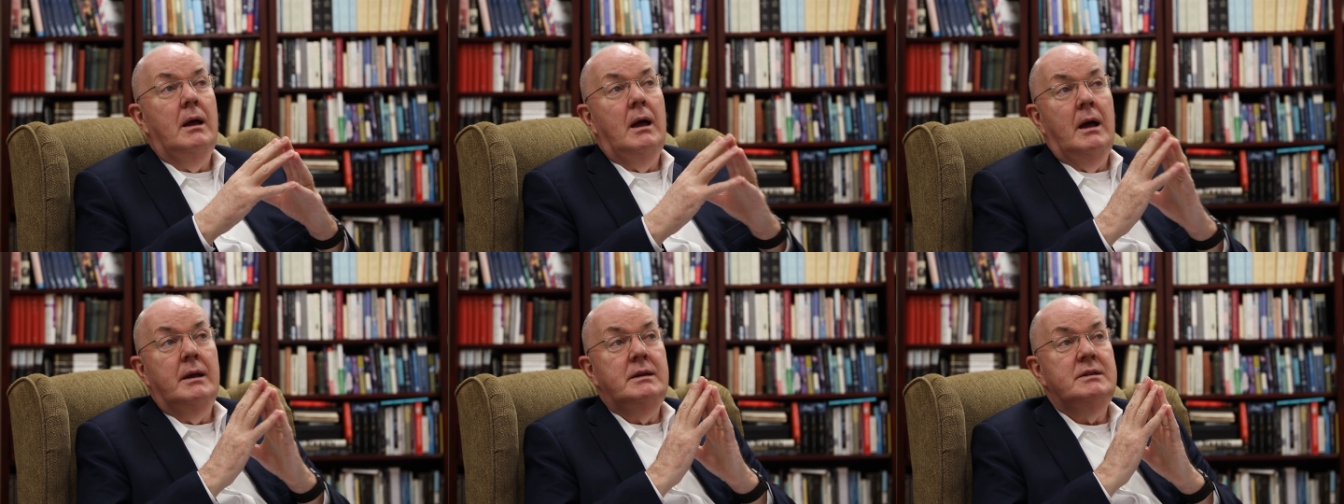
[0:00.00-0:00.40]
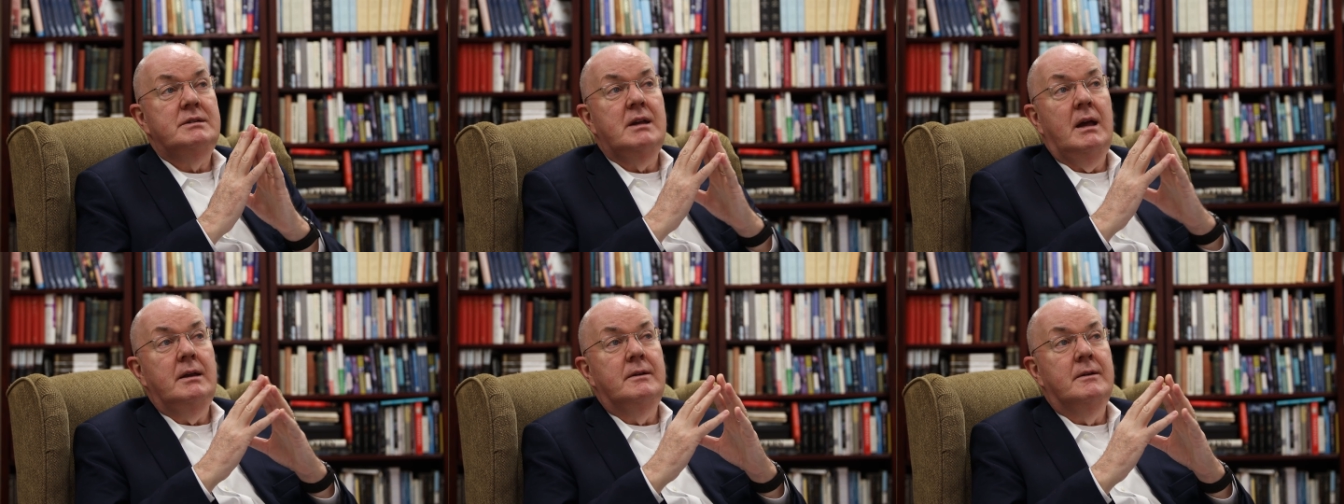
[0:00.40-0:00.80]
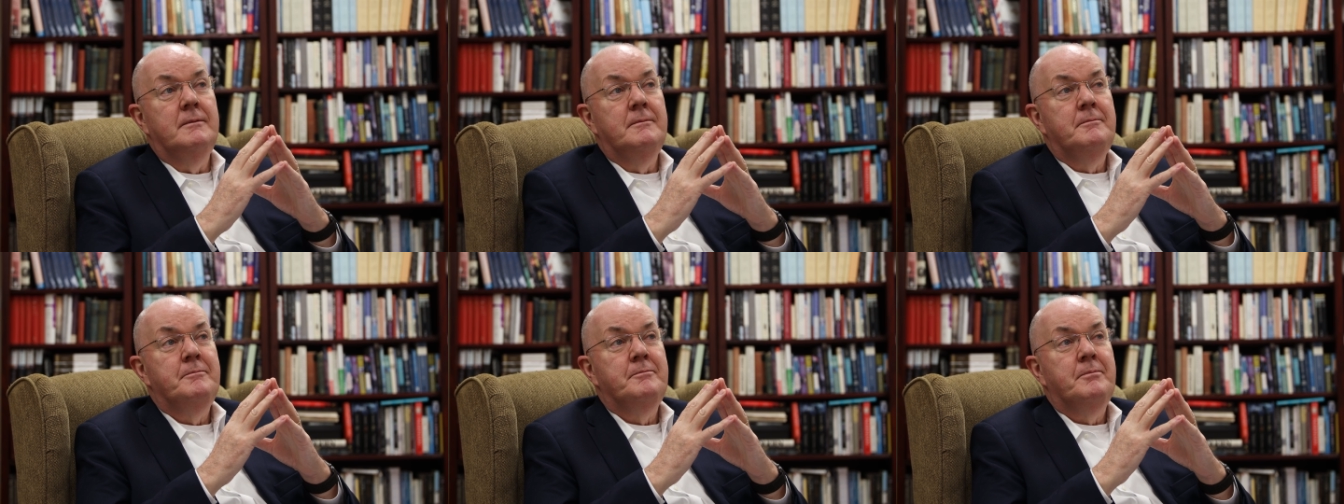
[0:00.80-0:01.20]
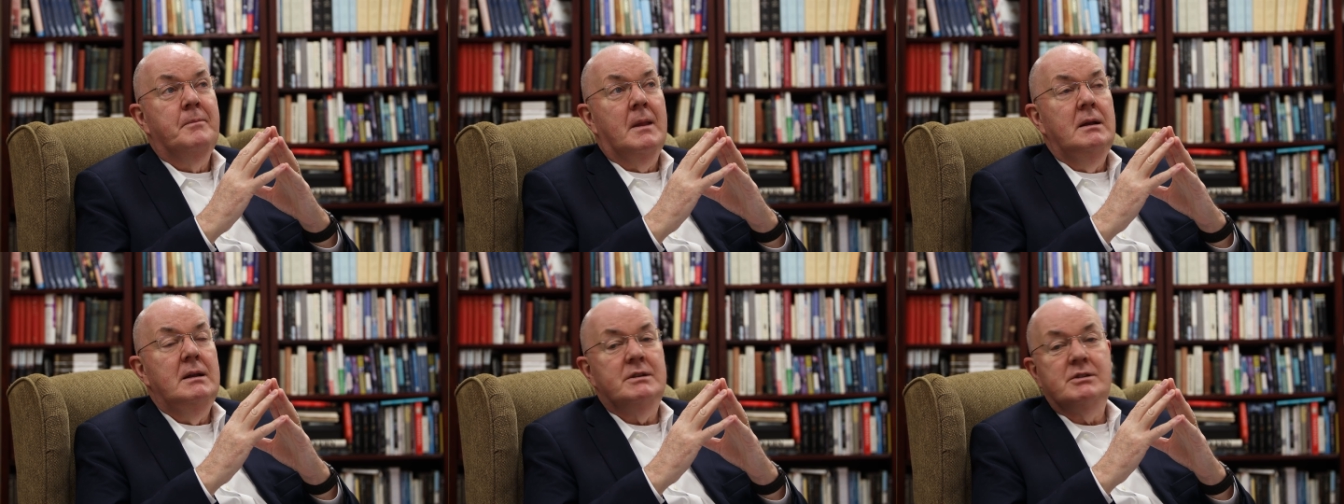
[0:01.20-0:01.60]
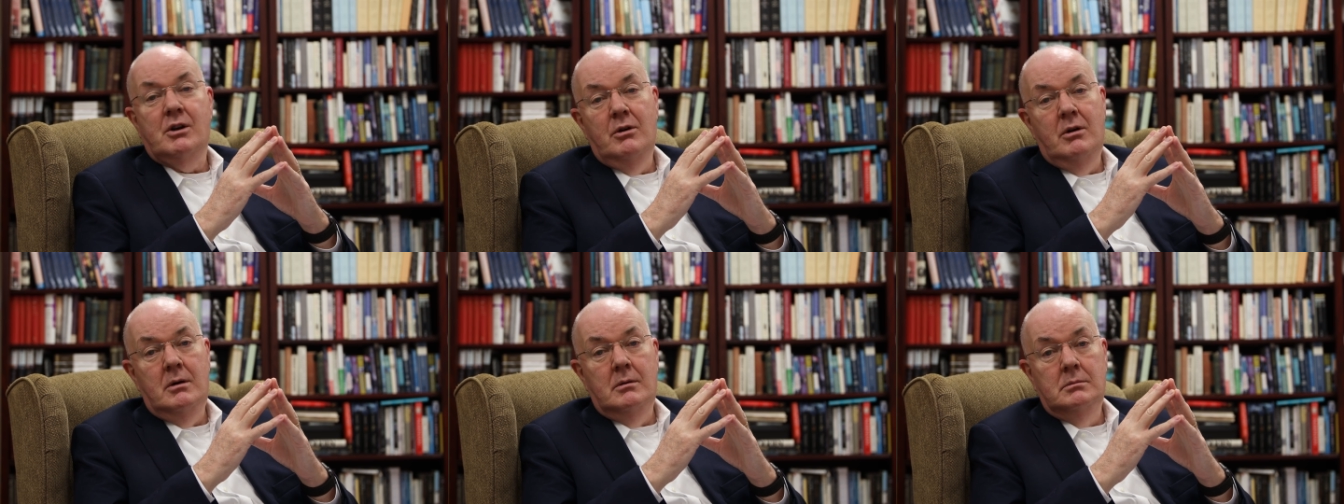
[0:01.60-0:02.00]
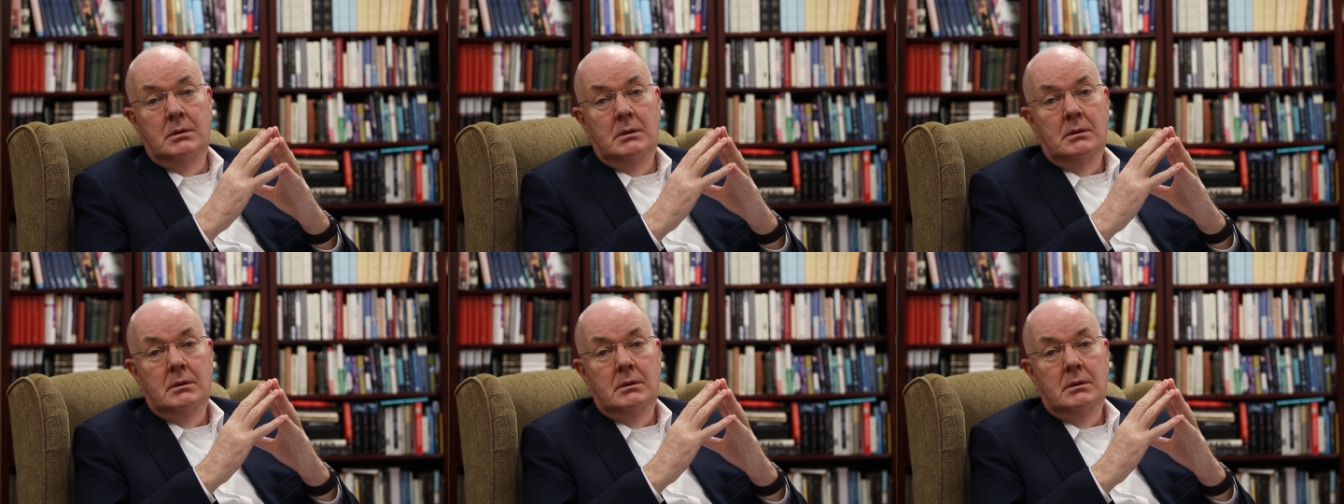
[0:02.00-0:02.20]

and he said, "Let's go home."